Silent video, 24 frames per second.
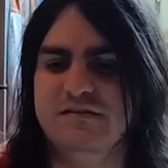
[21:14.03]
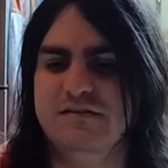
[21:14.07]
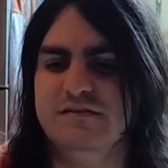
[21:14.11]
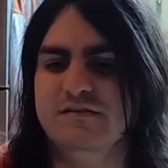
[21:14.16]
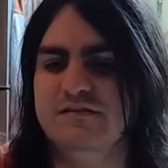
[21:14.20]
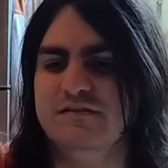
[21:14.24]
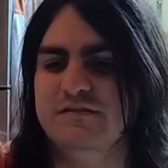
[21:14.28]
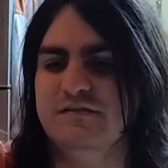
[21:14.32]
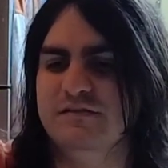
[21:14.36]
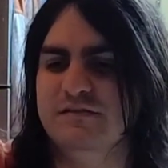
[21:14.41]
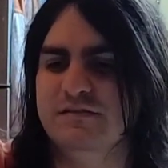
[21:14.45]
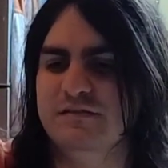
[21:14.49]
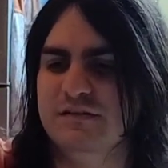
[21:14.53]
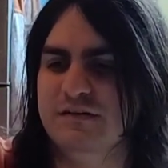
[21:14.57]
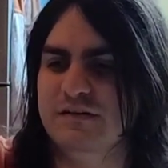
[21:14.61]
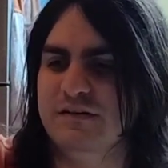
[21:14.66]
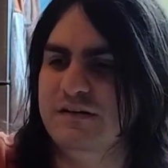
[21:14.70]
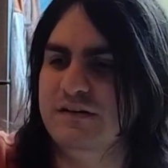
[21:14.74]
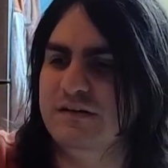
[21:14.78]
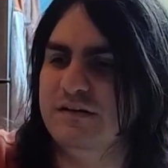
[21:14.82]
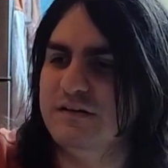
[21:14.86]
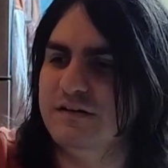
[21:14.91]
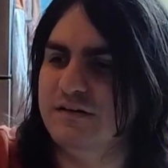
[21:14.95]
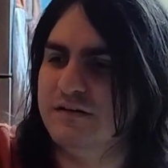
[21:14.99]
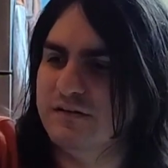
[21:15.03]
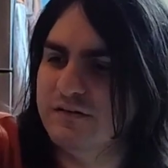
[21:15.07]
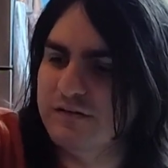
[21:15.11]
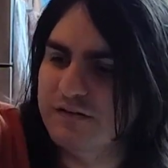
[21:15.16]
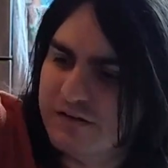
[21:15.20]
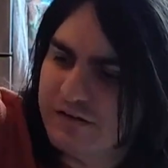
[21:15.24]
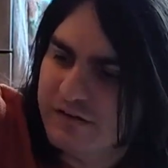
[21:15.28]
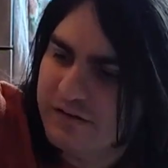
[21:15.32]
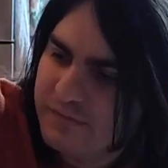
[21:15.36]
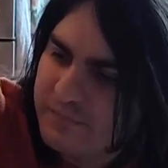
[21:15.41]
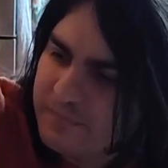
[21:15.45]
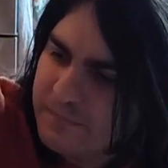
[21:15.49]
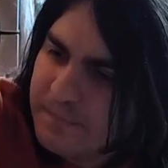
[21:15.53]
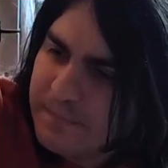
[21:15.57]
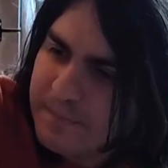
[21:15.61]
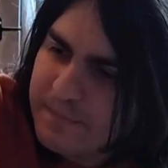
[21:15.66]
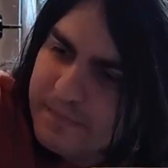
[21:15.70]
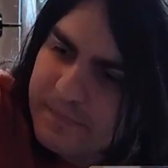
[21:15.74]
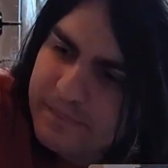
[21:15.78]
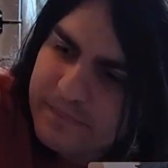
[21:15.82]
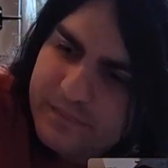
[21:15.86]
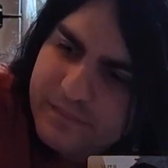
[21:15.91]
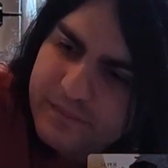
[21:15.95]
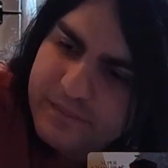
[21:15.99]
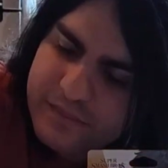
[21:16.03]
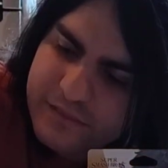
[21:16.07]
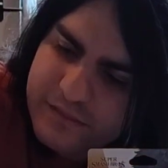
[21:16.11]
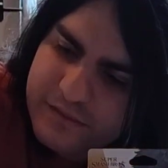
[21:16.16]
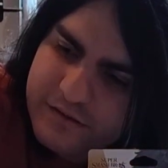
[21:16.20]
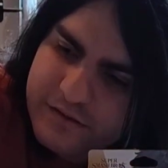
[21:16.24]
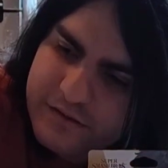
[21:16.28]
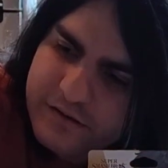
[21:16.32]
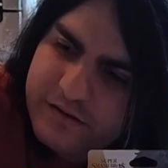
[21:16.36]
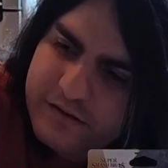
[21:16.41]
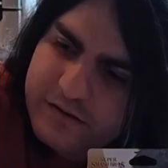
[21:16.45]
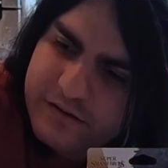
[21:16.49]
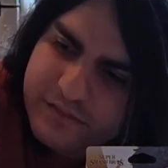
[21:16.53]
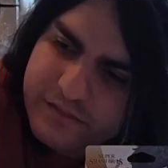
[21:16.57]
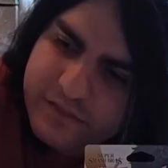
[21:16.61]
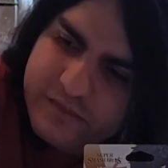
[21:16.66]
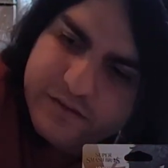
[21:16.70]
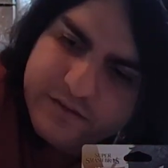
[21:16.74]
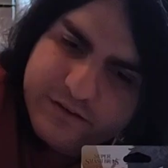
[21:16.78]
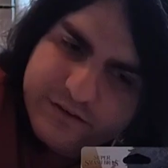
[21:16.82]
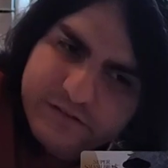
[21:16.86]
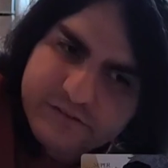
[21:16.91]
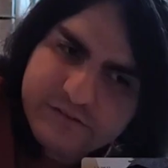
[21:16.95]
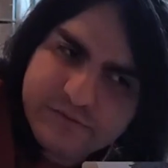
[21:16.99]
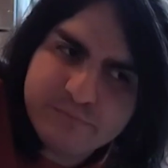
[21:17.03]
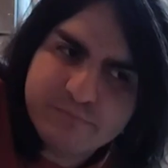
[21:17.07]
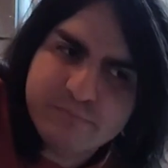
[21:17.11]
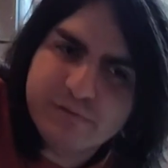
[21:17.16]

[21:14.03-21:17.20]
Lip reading: Yeah. Okay. This